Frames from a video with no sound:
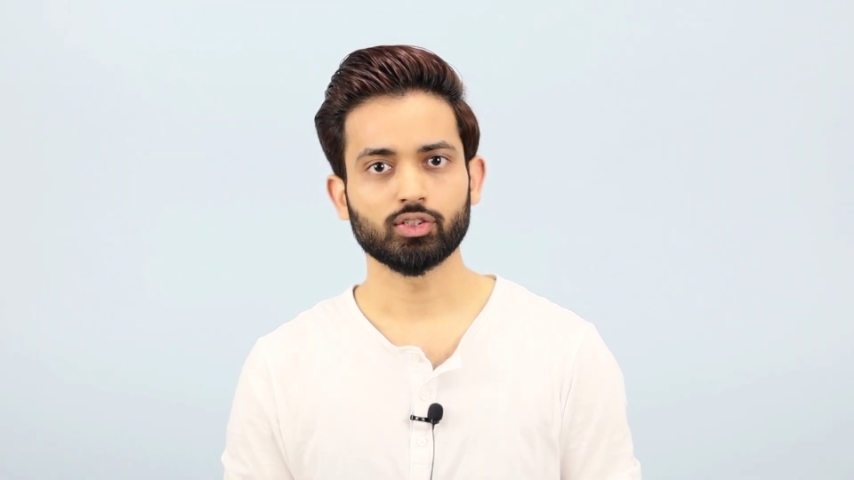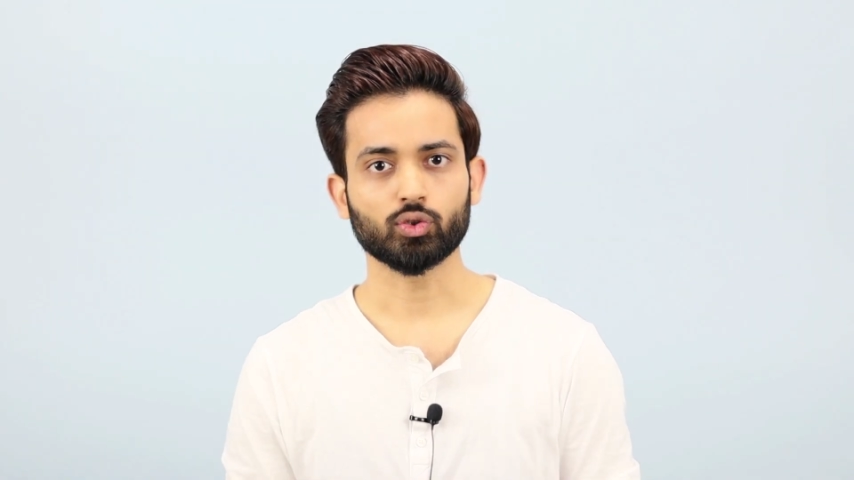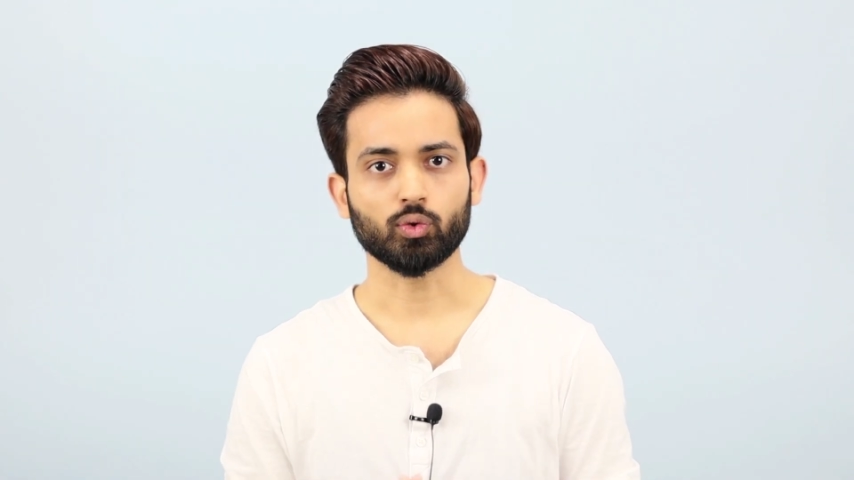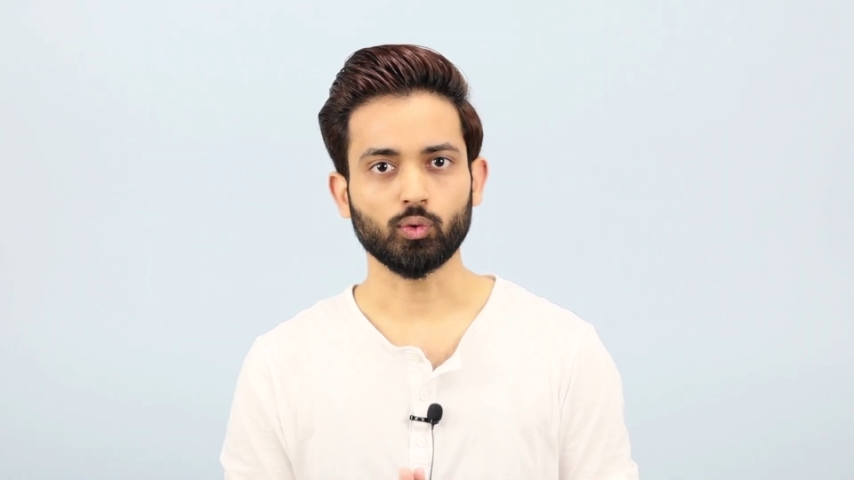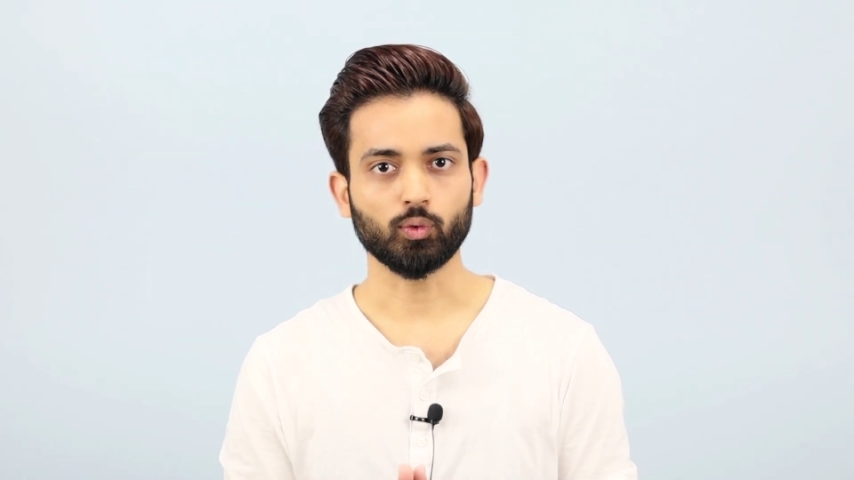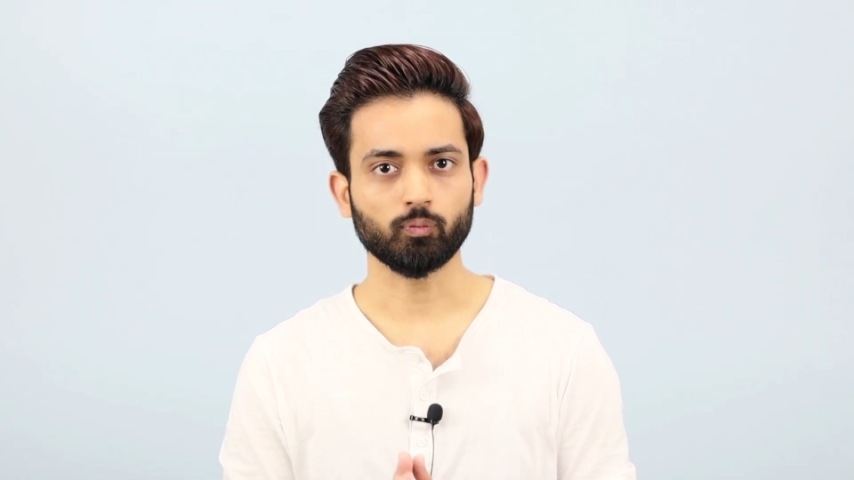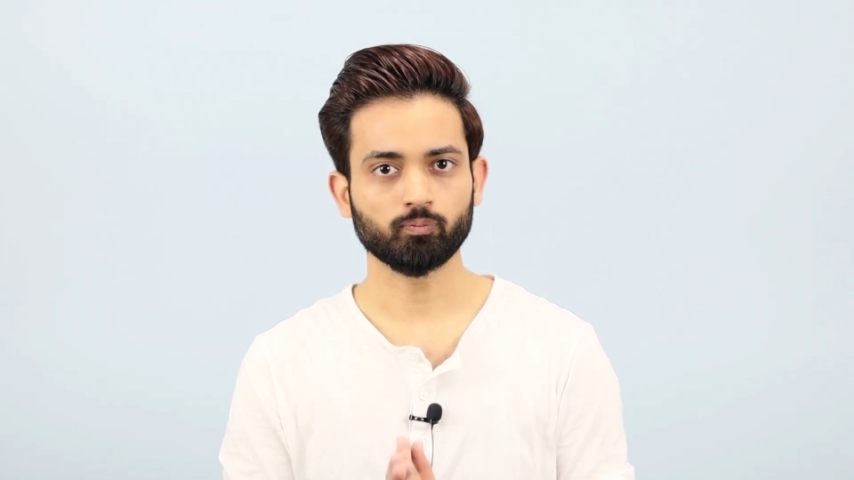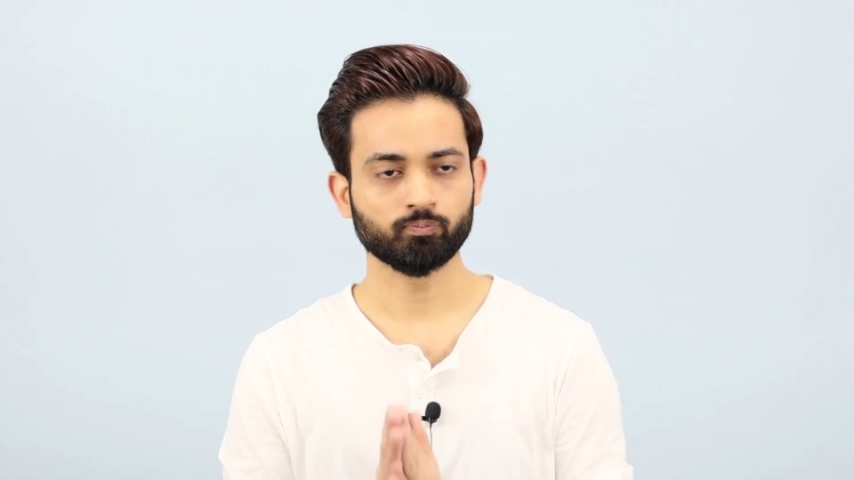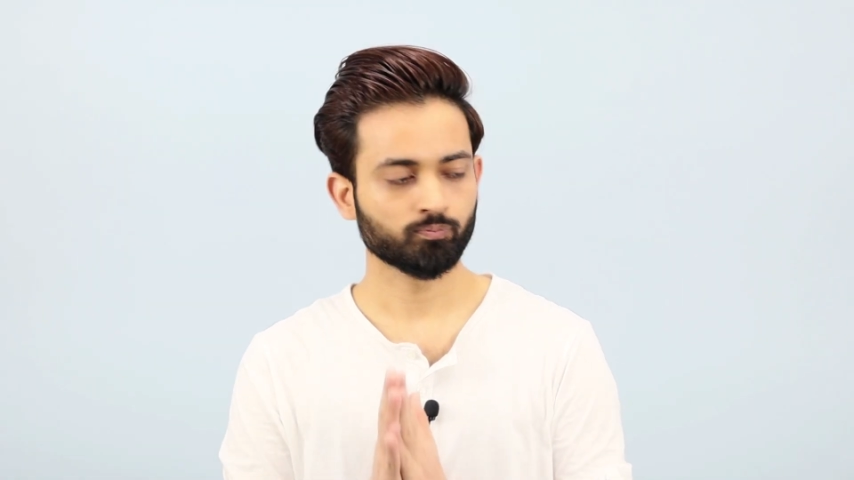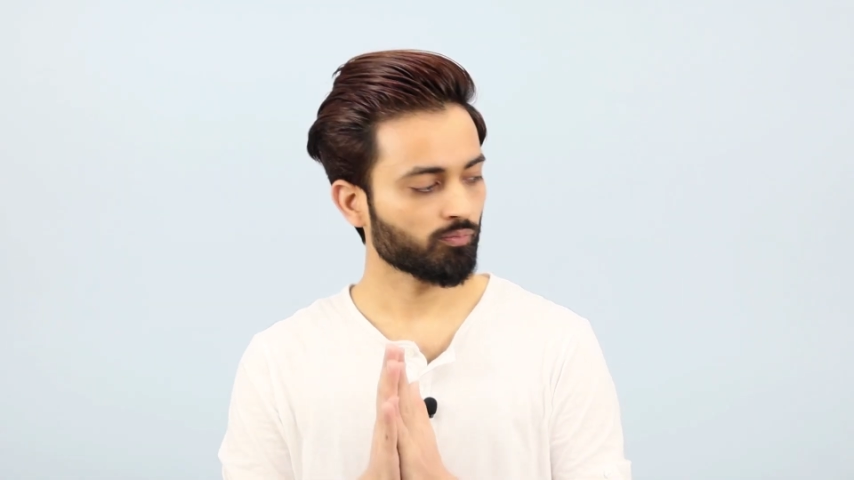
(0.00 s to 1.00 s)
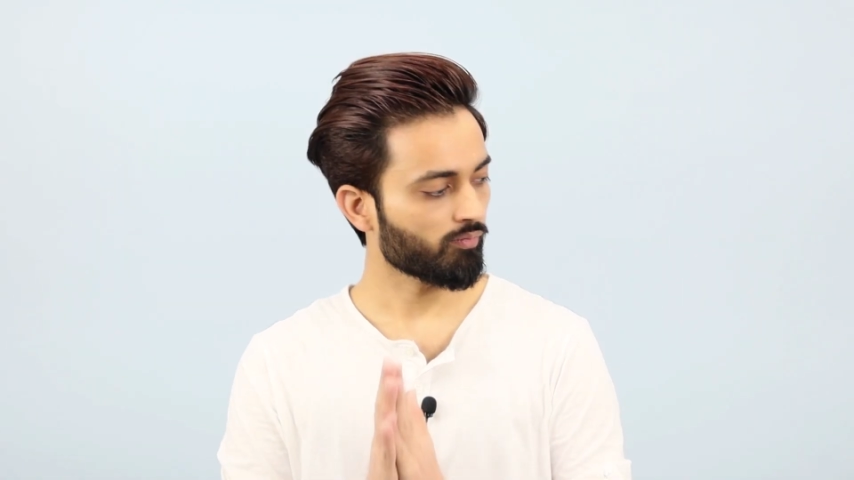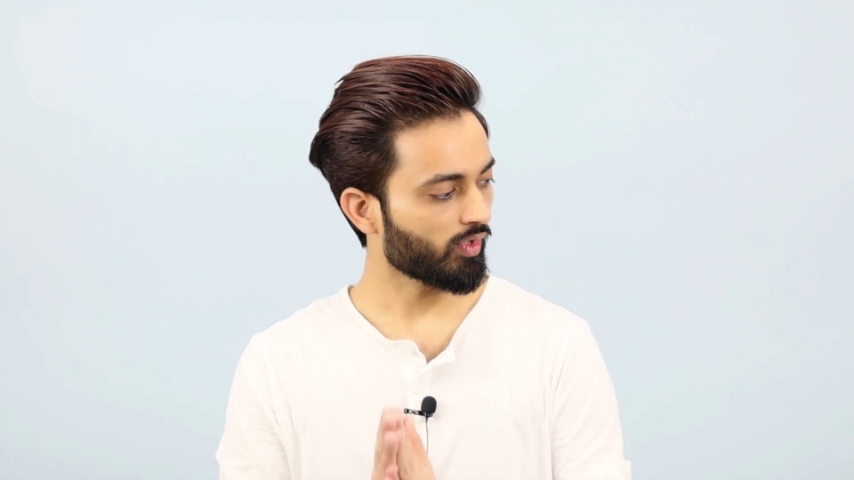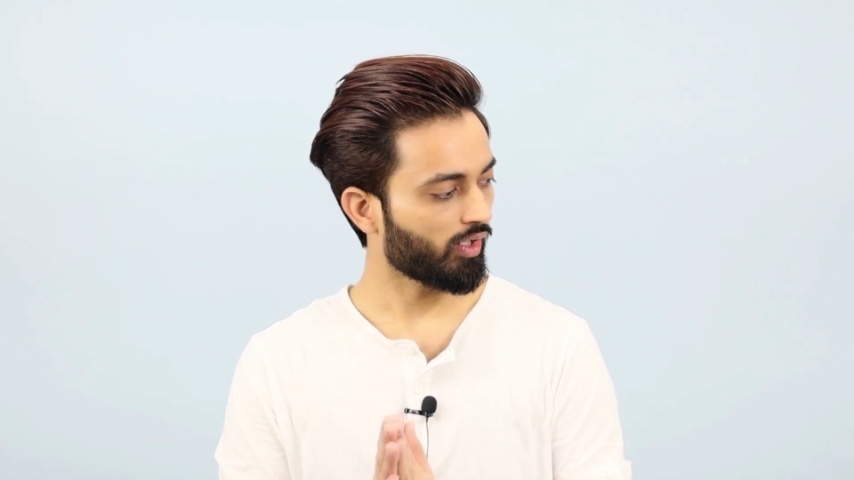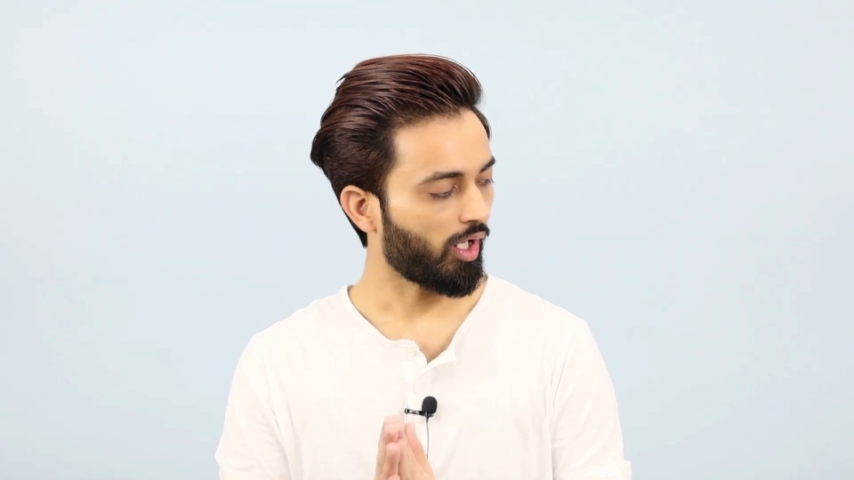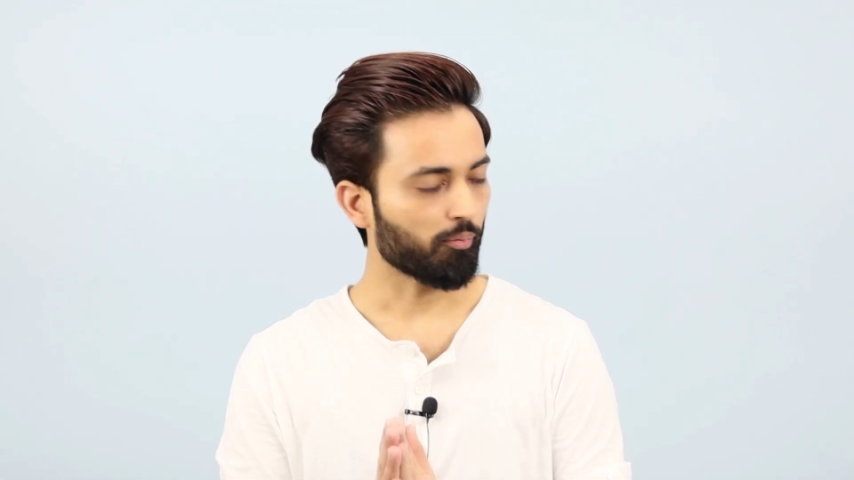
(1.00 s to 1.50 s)
So
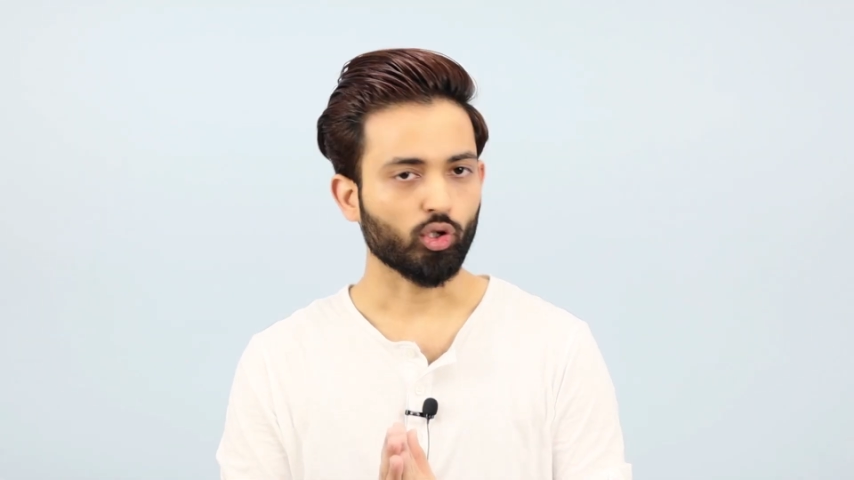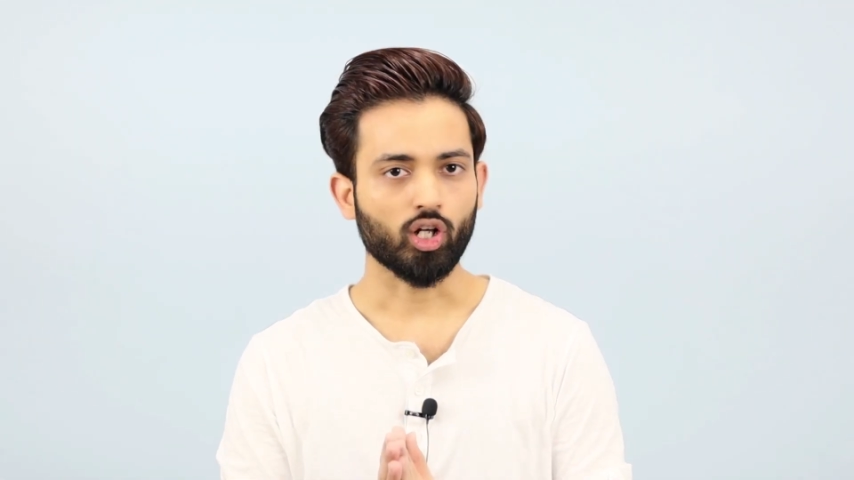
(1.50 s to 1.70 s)
I'm